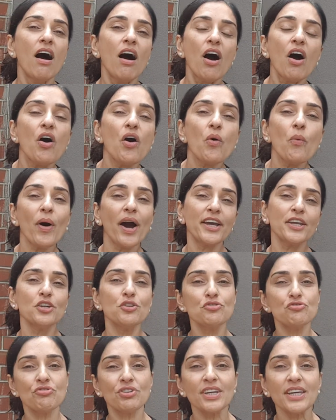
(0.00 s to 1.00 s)
oh, why aren't
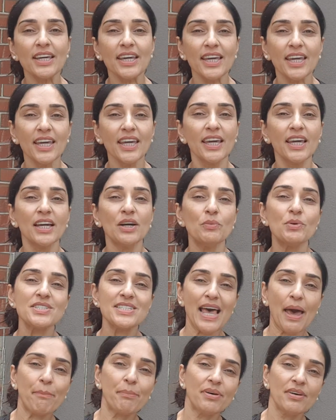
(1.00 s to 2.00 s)
you drinking,
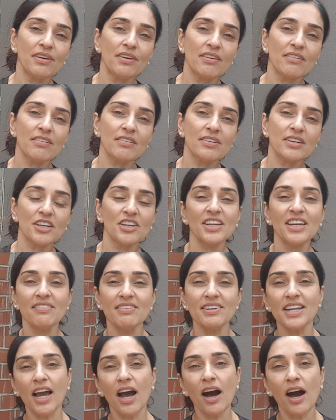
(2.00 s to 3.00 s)
what's happened, are you
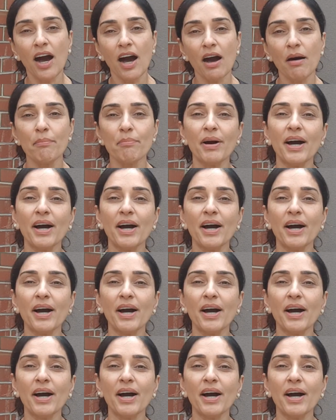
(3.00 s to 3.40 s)
giving it up?